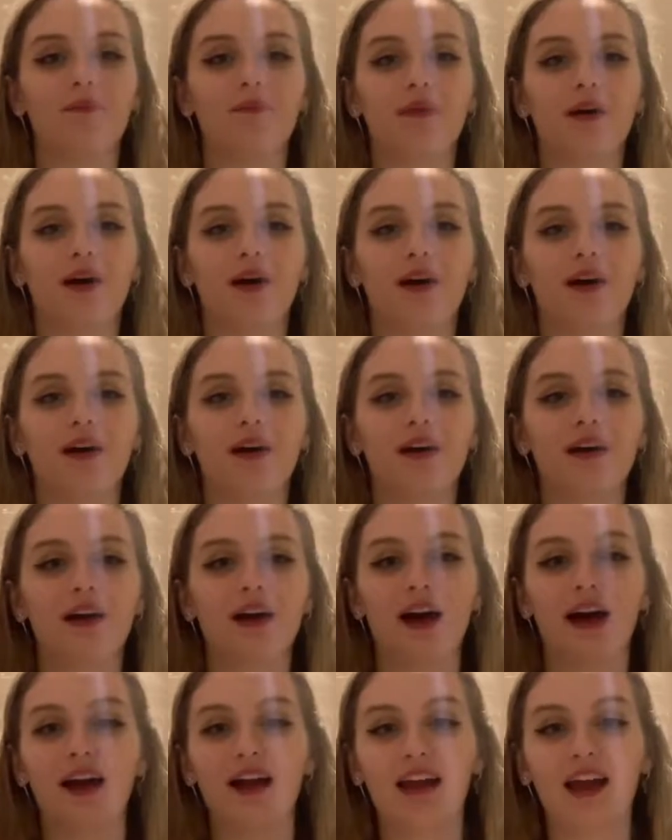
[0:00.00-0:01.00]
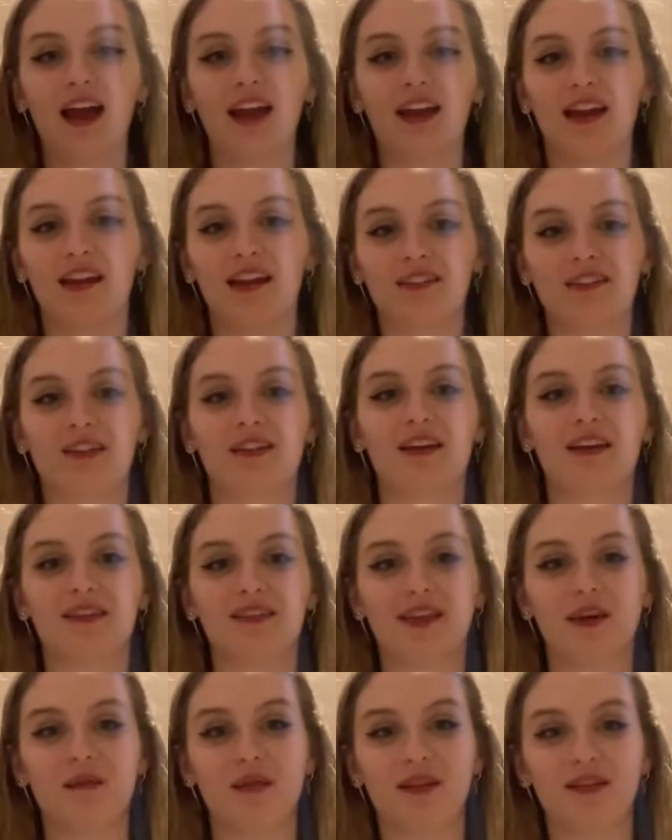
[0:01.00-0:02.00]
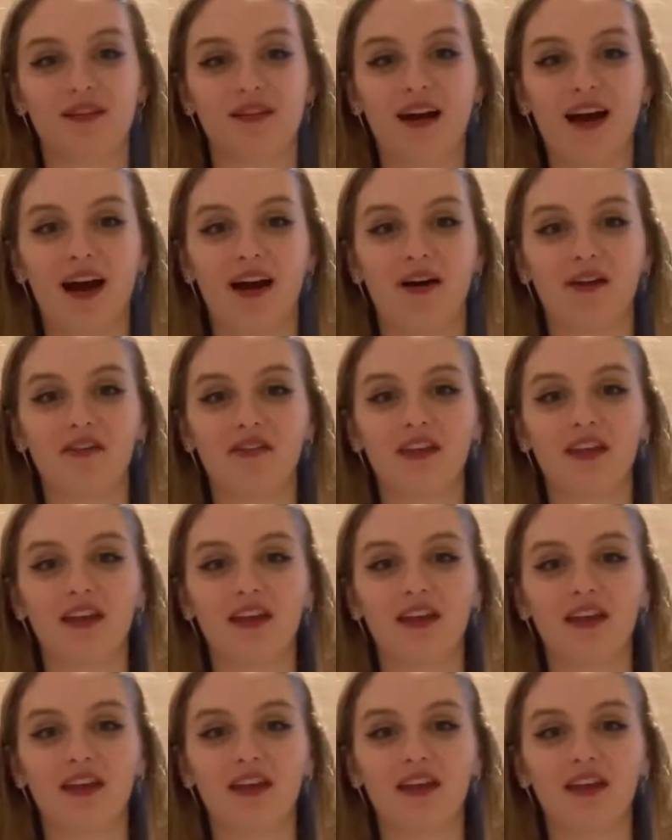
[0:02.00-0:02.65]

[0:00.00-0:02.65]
But again, another thing on like mental health,